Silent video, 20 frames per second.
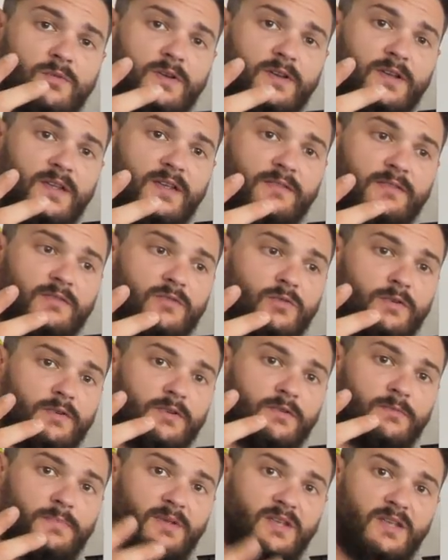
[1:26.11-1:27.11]
one day is going
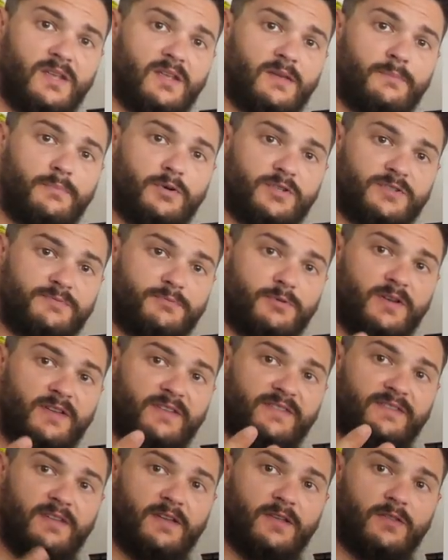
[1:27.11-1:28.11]
to be push
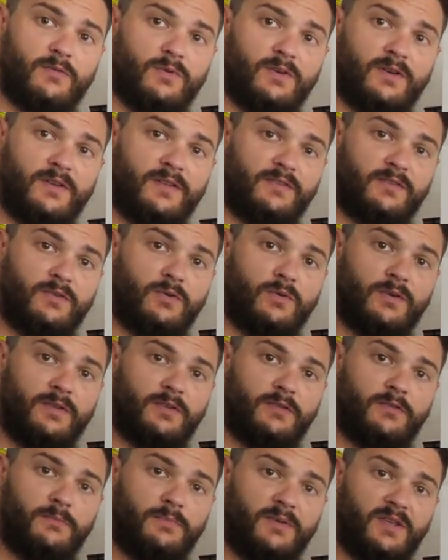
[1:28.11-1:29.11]
press, the other one is
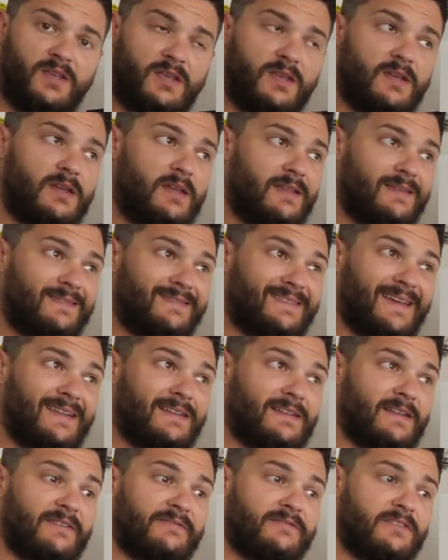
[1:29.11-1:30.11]
going to be
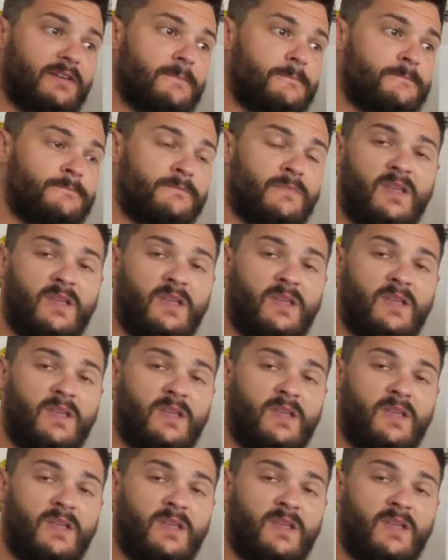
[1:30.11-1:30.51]
deadlift.